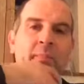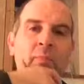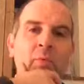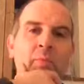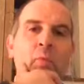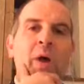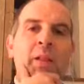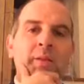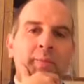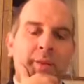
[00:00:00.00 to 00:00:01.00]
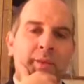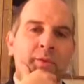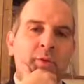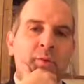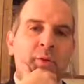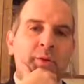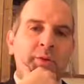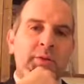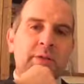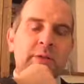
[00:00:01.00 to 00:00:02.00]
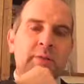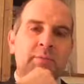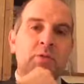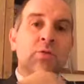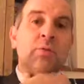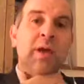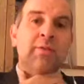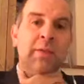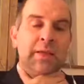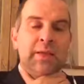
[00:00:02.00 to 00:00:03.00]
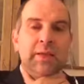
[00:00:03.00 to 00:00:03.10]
will welcome it if you weren't too heavily